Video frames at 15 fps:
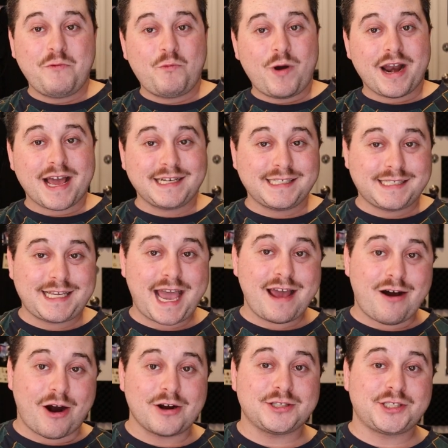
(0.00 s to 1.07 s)
And when I
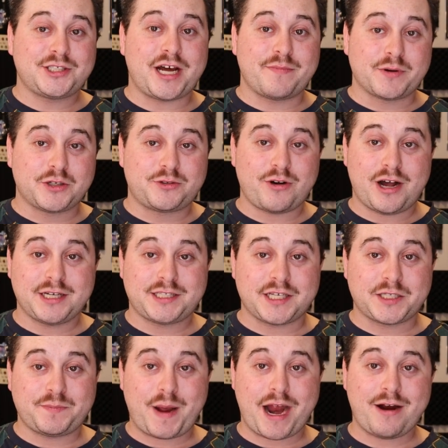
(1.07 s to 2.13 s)
say Heartstopper draws
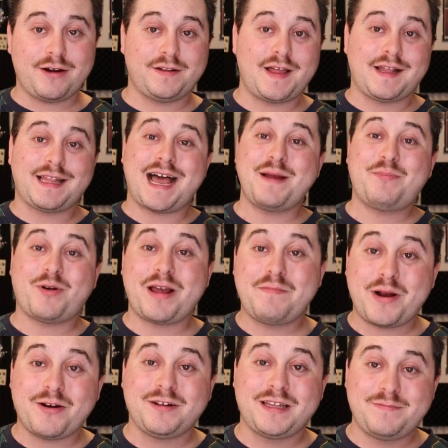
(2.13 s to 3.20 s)
this parallel, I
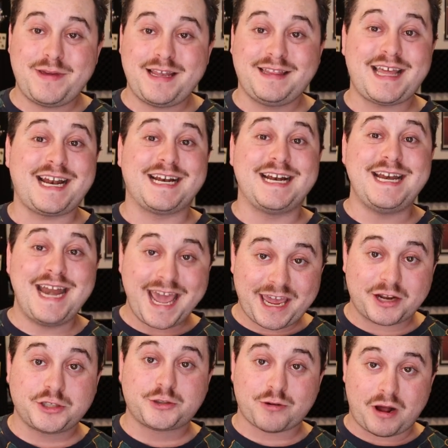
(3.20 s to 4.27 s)
primarily mean that
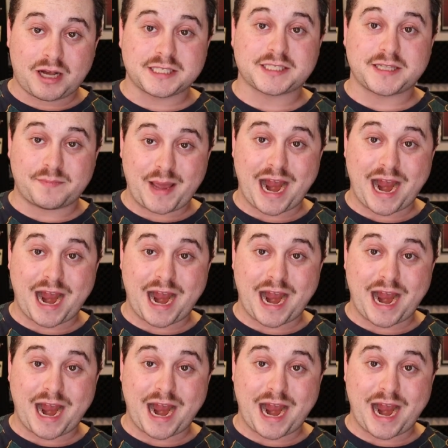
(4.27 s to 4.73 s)
Nick draws the